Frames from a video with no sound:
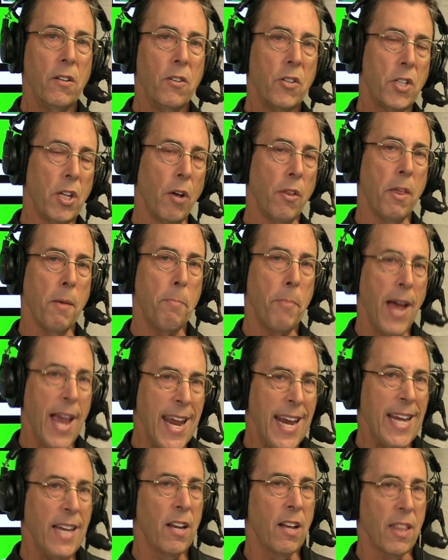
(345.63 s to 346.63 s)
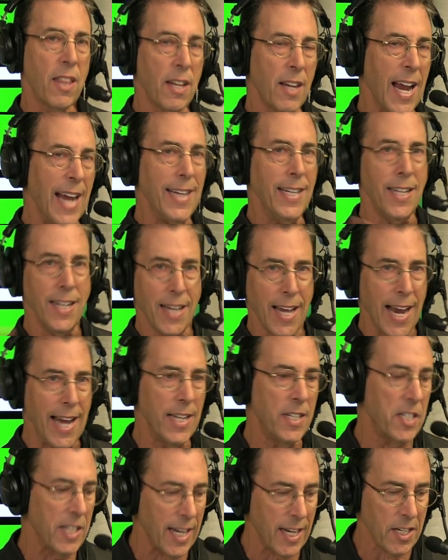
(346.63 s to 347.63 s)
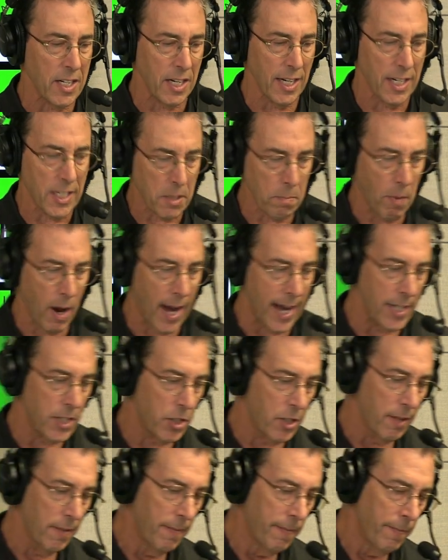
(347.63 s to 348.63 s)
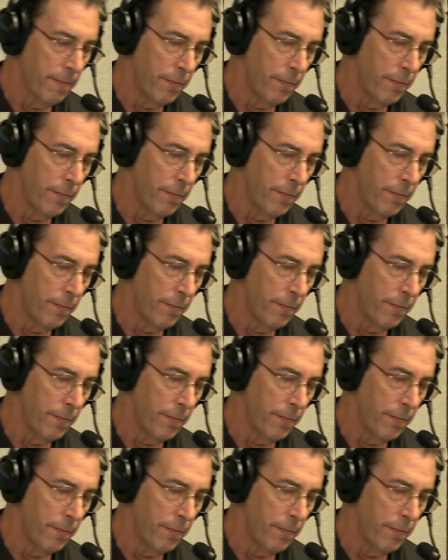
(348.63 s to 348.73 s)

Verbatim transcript: so the pain of the 90 days isn't as much.